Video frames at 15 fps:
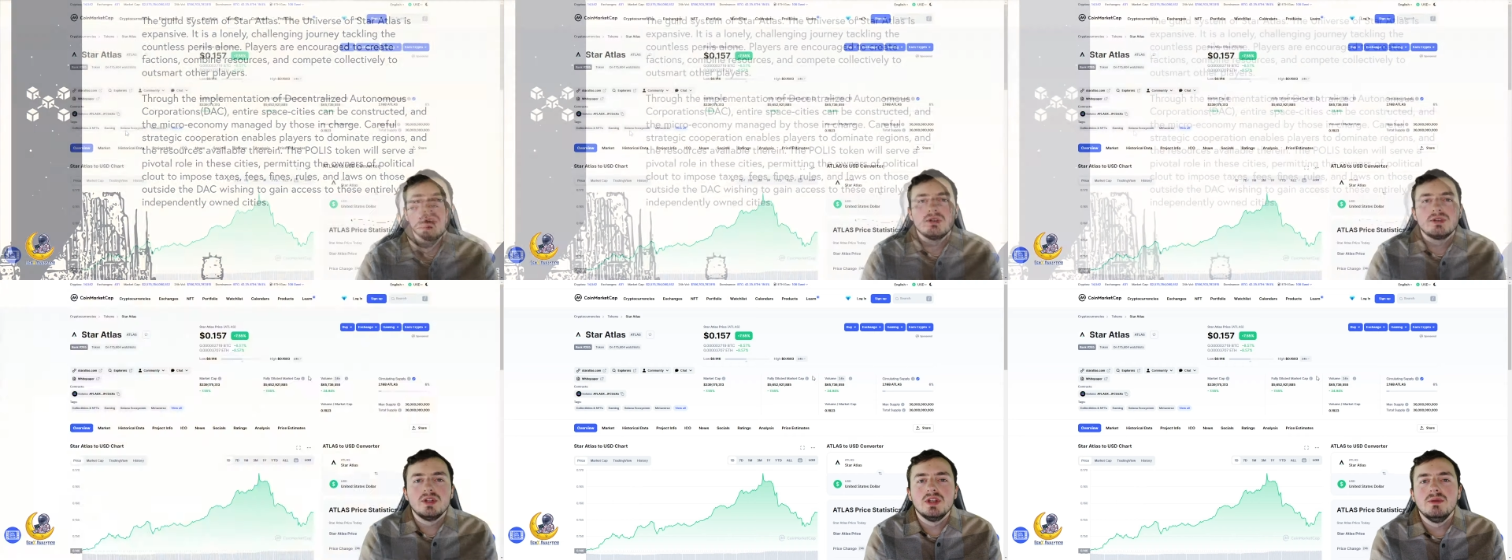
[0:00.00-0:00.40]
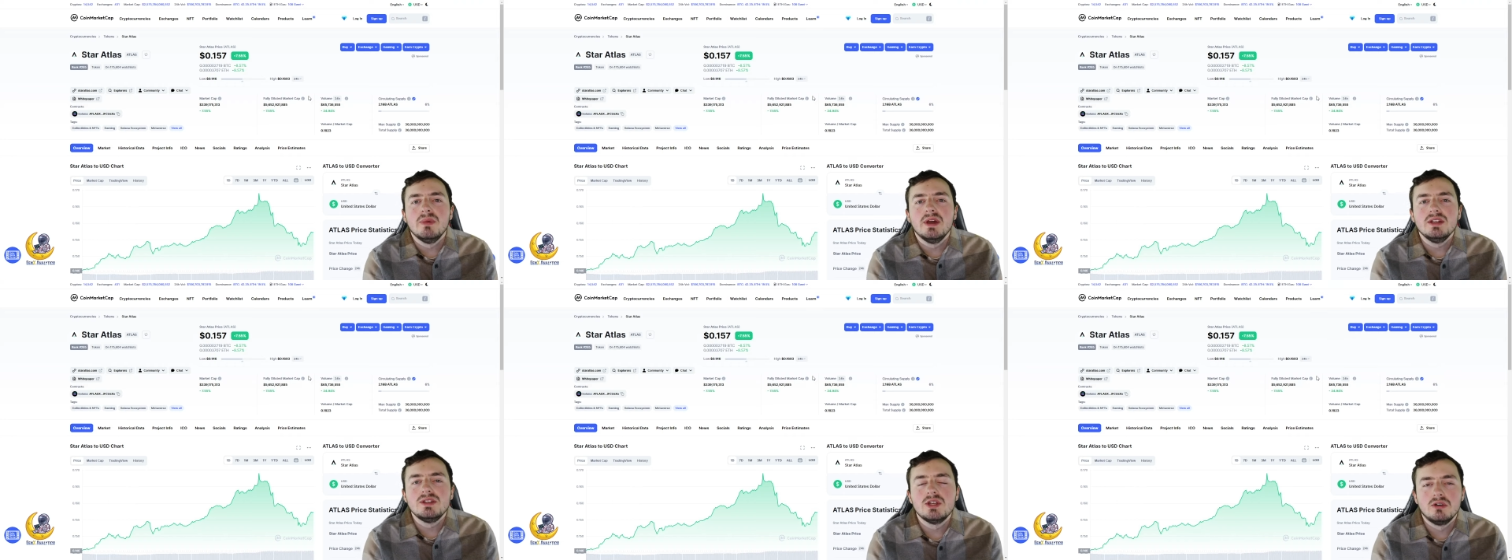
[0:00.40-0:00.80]
So the
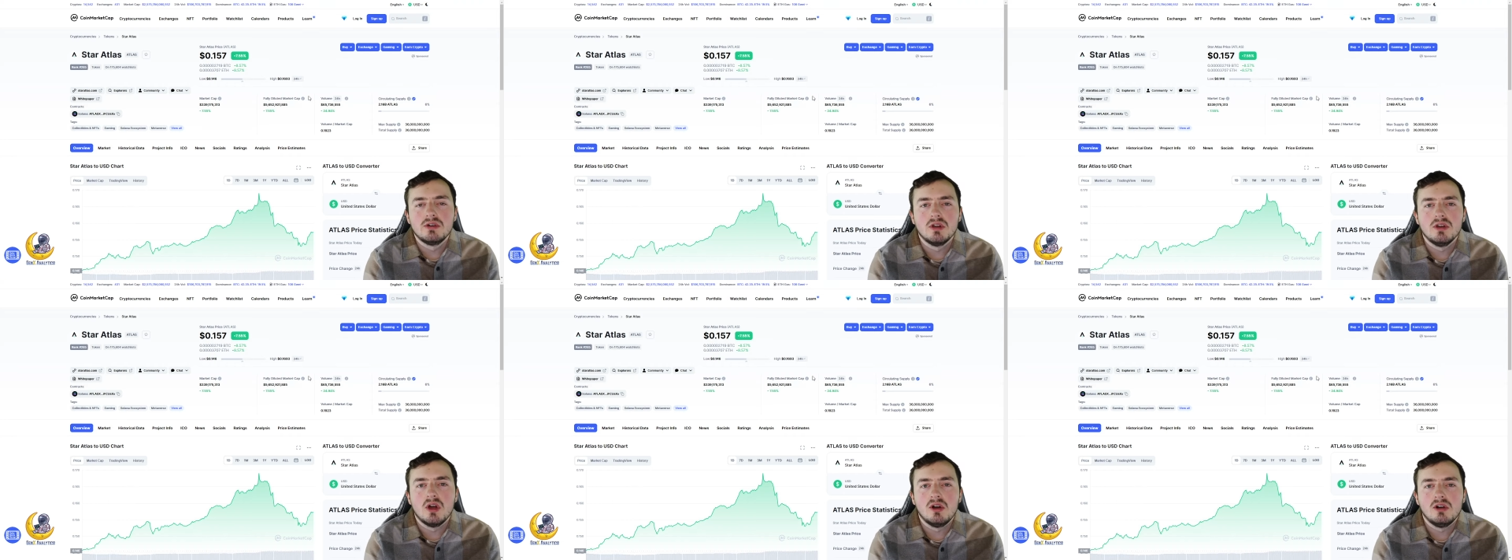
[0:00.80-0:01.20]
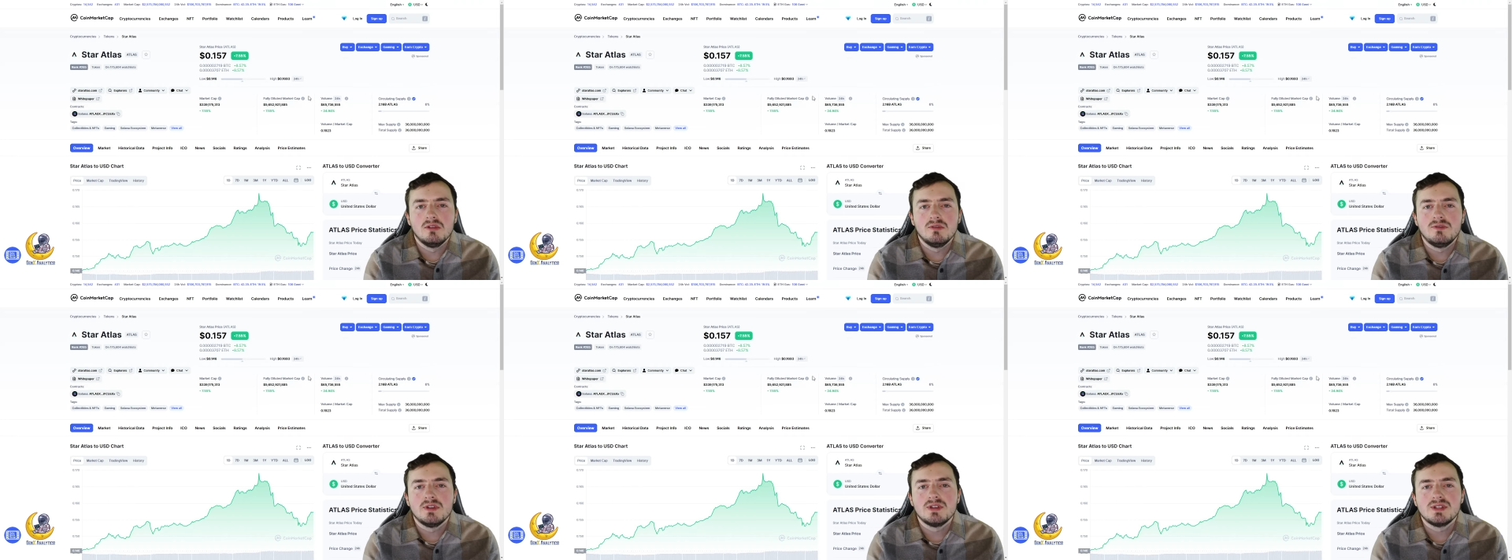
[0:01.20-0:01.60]
main token
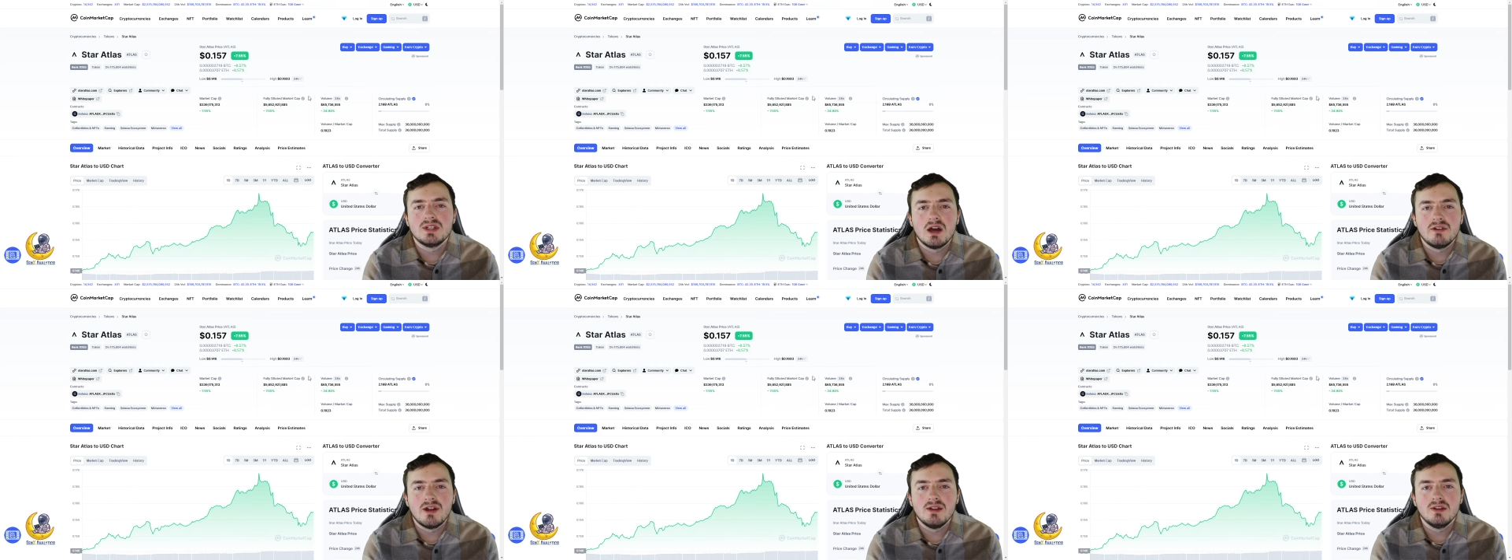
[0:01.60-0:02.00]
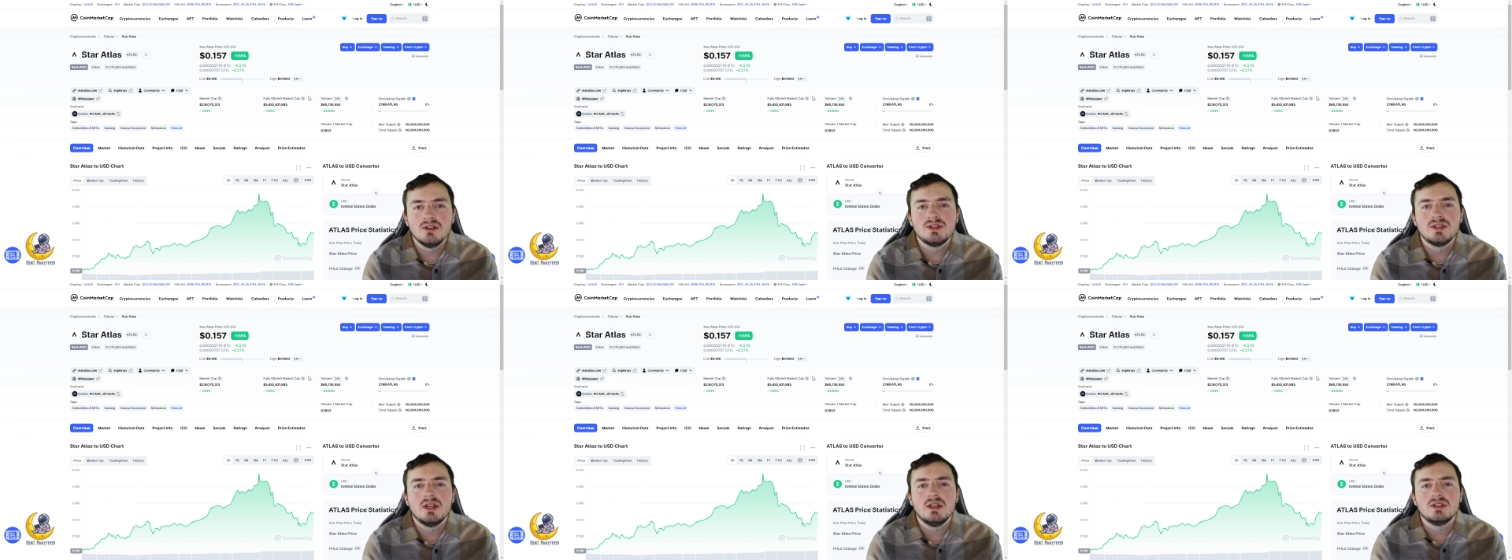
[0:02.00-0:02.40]
of Star
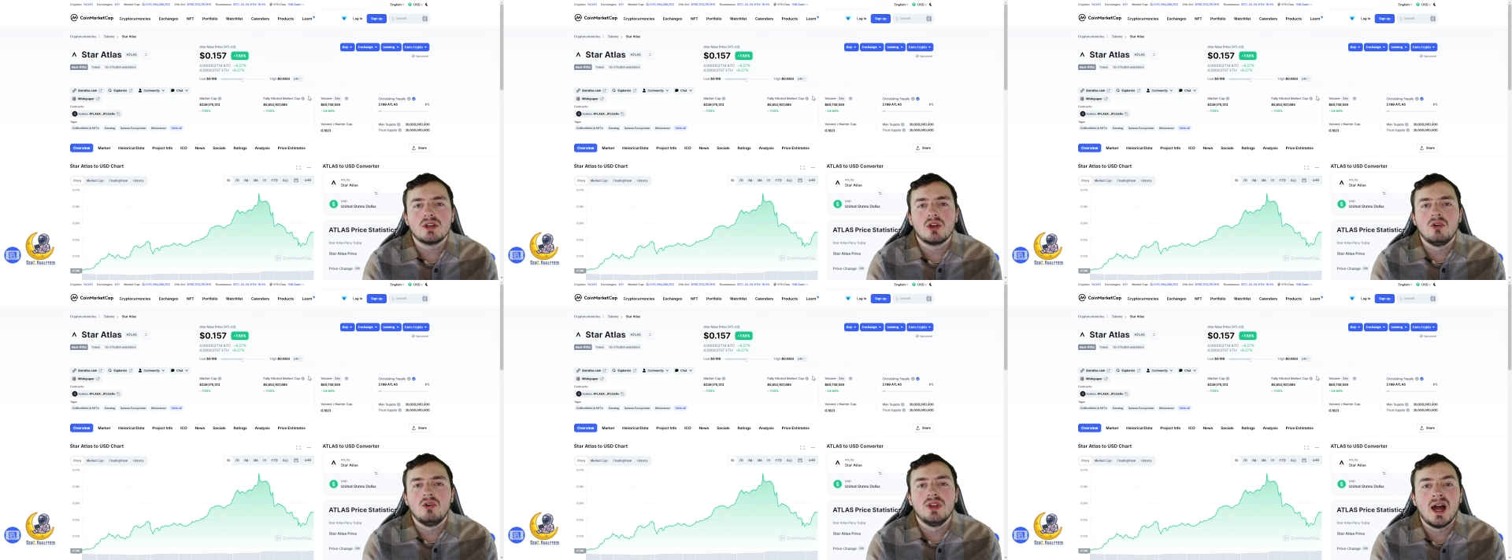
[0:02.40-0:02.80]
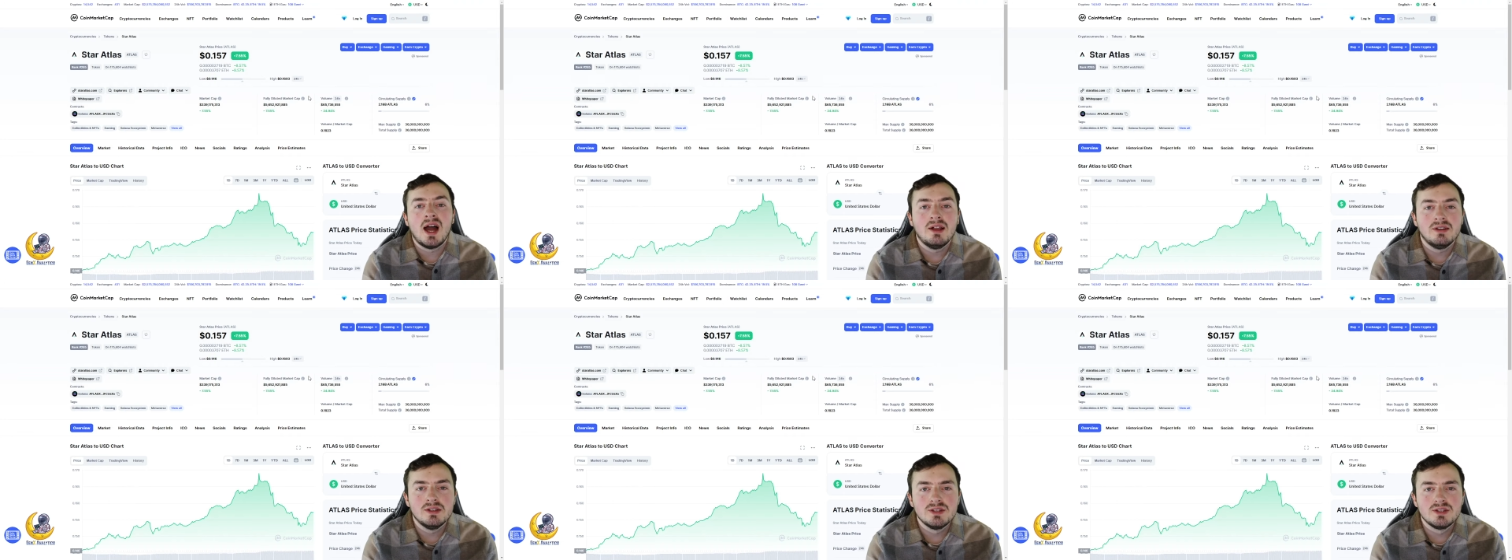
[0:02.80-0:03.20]
Atlas is called
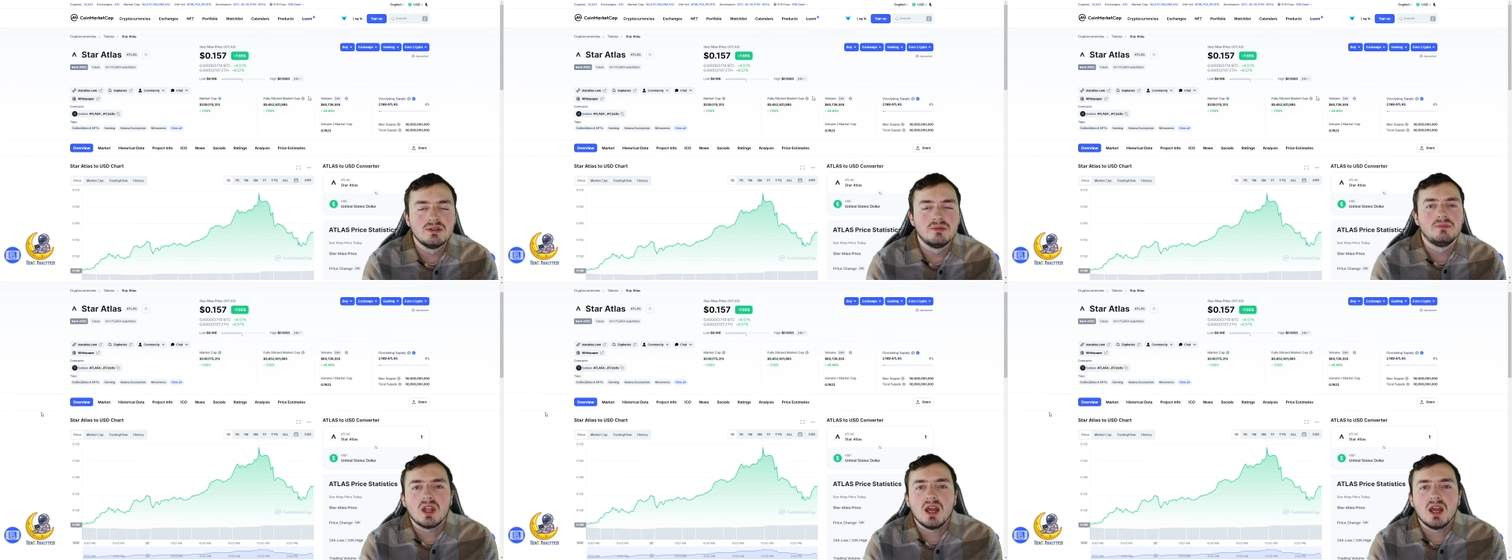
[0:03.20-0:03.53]
Atlas.